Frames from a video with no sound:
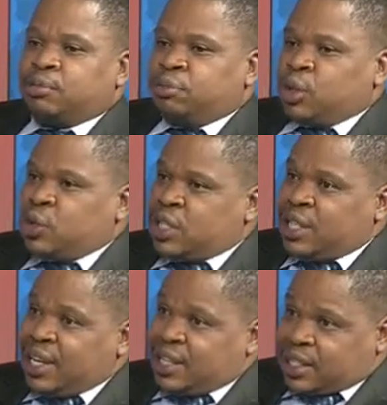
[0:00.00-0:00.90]

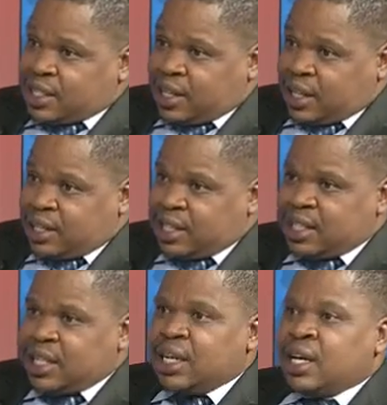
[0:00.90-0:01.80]
using interest
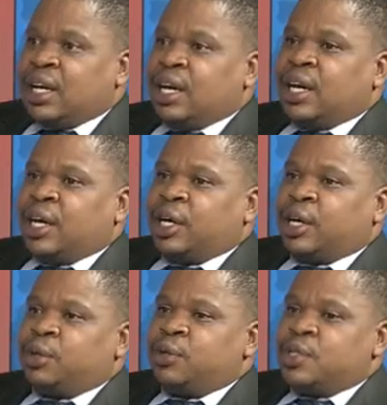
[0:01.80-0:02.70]
rate,
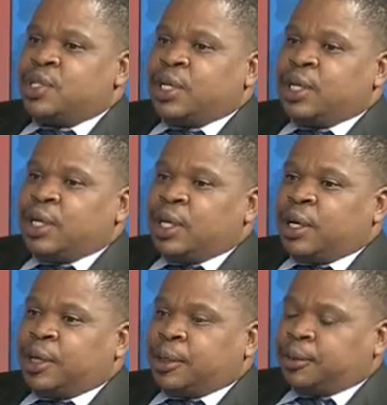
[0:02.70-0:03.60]
using
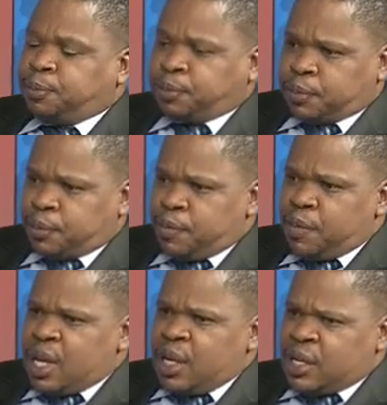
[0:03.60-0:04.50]

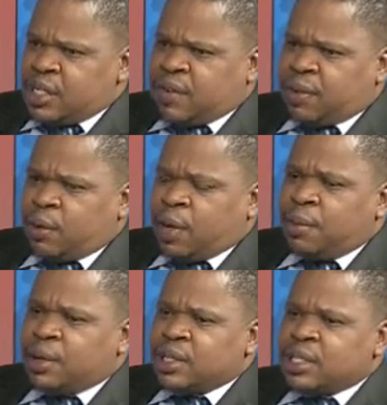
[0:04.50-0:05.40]
reserve
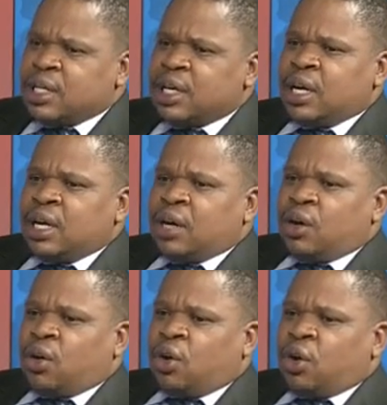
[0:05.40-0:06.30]
requirement,
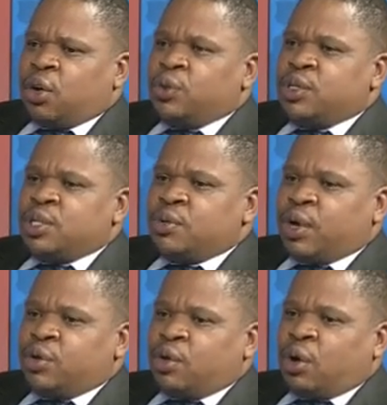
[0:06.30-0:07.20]
or using
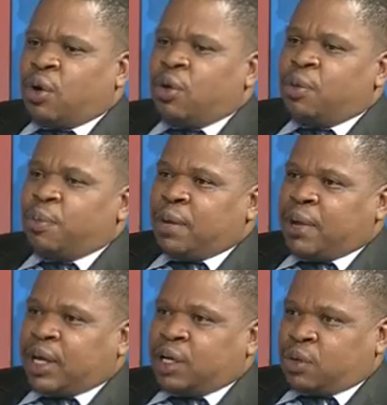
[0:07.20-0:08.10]
what you call open
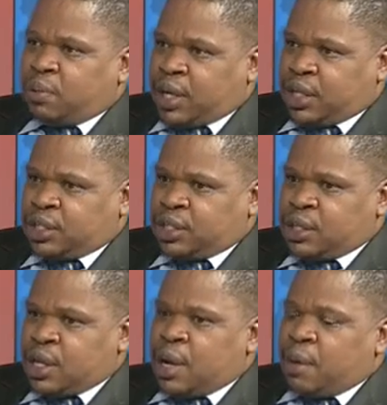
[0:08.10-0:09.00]
market operation.
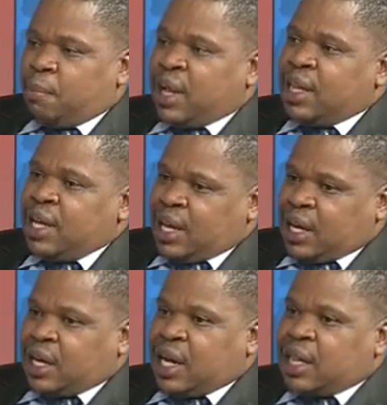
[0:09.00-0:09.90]
But there
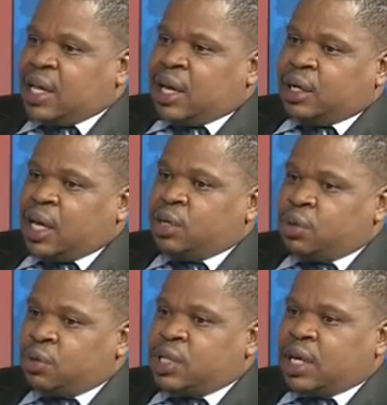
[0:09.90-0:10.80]
are other
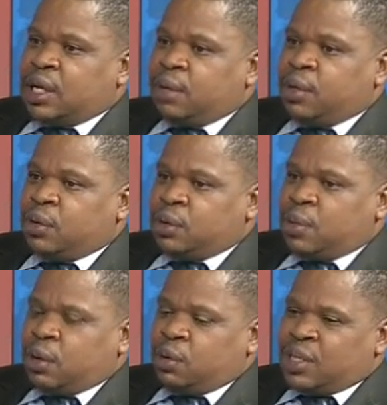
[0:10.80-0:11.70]
tools that can be used,
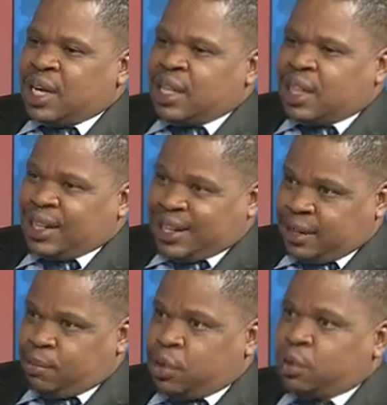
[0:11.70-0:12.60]
but those are the
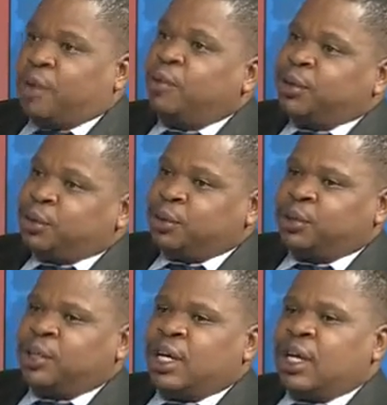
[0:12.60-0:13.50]
three most common
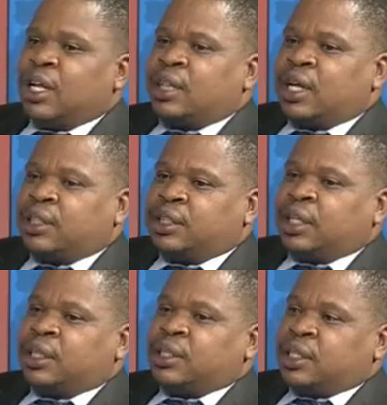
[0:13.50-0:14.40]
tools that
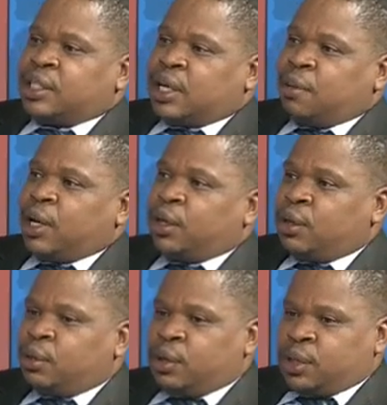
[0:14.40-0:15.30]
the central bank
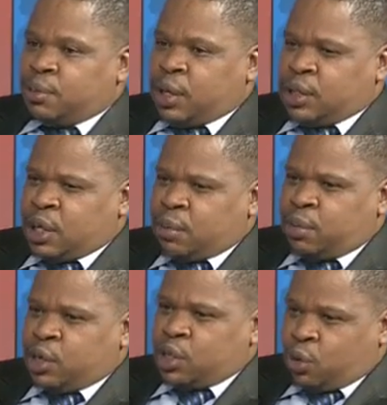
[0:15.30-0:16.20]
through its monetary
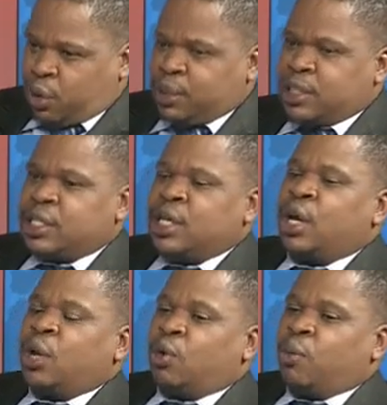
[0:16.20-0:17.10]
policy committee
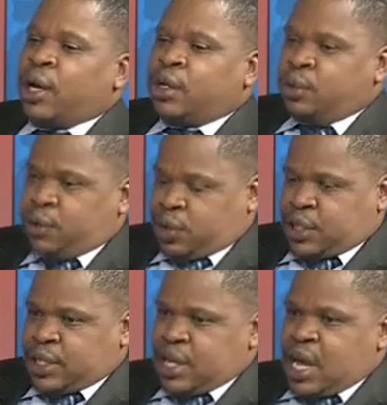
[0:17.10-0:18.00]
normally
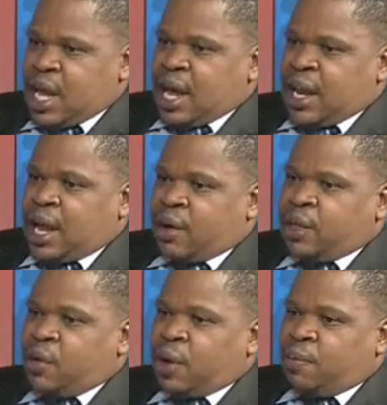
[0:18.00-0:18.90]
uses. Now
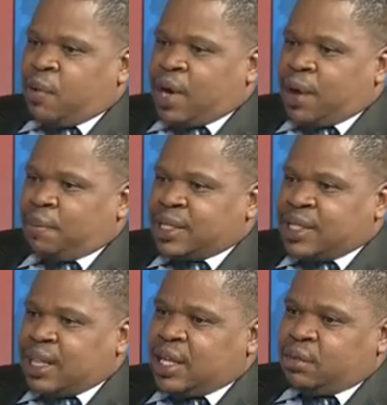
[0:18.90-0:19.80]
the
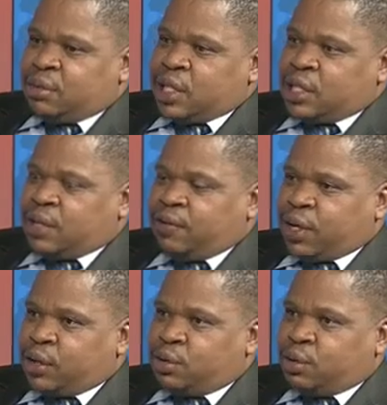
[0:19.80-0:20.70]
1.9% that you just
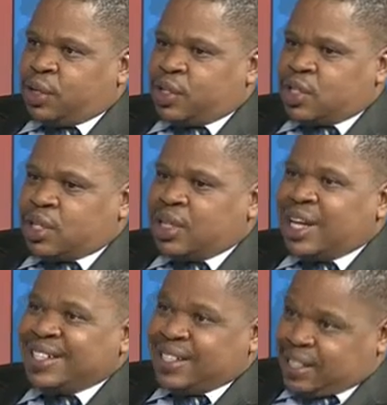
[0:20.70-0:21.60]
referred to is
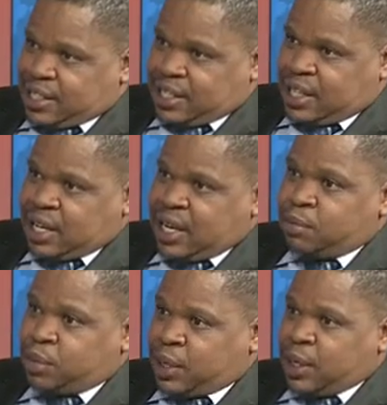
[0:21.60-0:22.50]
that interest rate that I'm
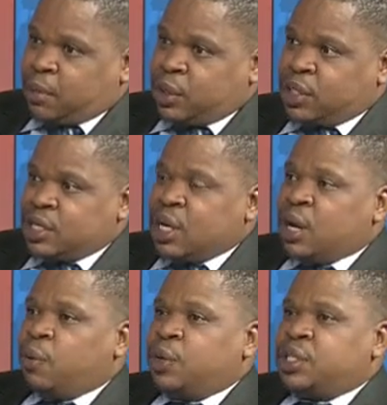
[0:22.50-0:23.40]
talking about,
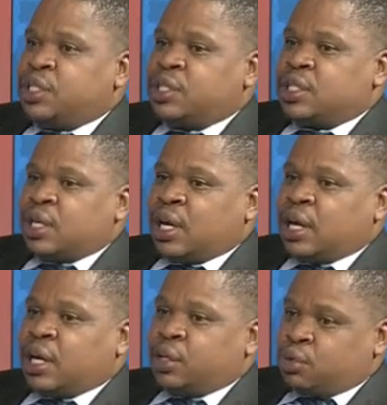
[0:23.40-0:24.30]
which is
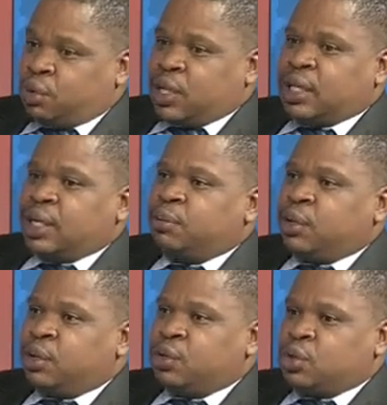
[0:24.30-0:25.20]
a tool that can be
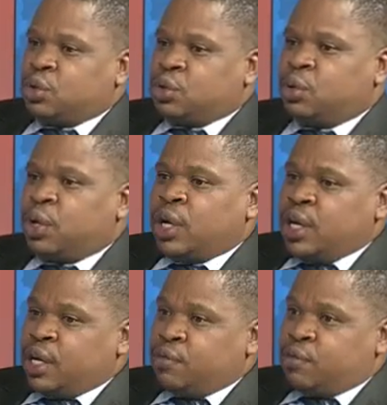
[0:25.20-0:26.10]
used to
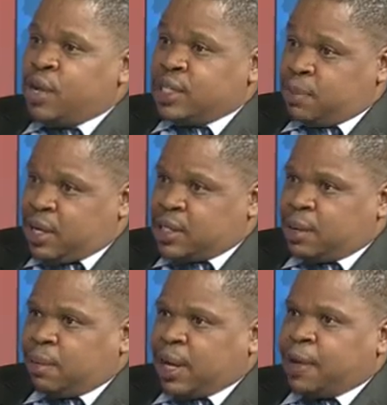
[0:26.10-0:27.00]
influence money
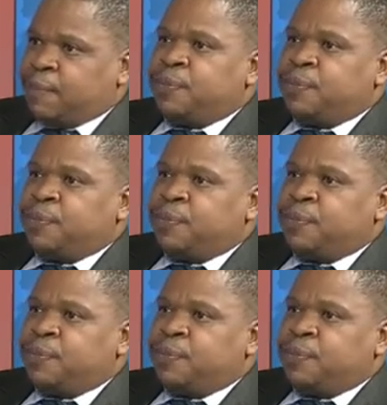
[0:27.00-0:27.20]
supply.